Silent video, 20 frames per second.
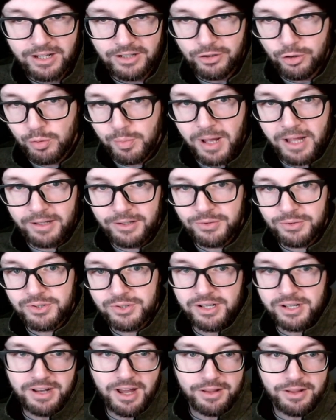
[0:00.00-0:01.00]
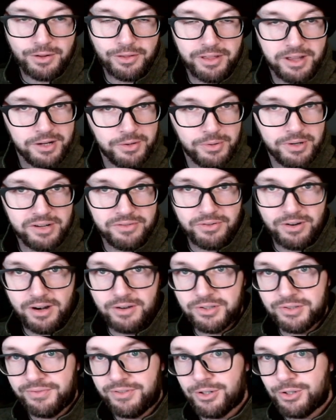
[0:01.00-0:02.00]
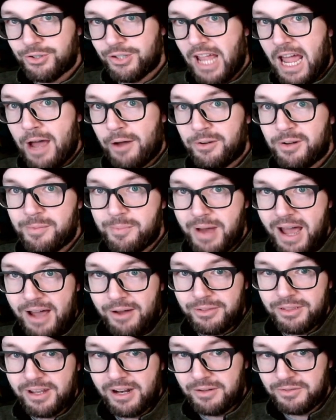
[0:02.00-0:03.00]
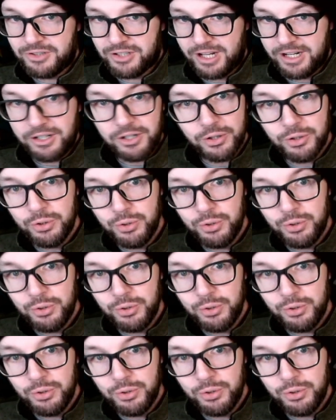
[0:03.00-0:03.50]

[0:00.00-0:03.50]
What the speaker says: New Balance was another thing whenever I was first out and about that I was like,